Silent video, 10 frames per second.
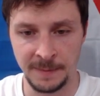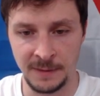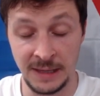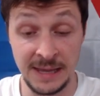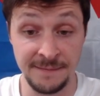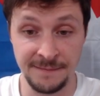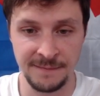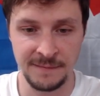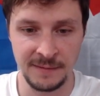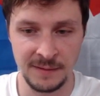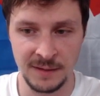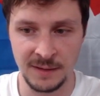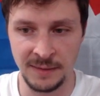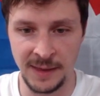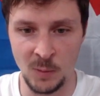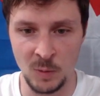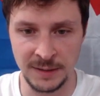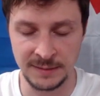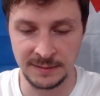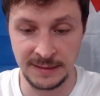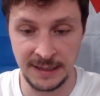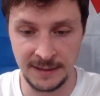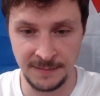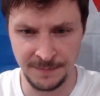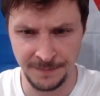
if they want to take it.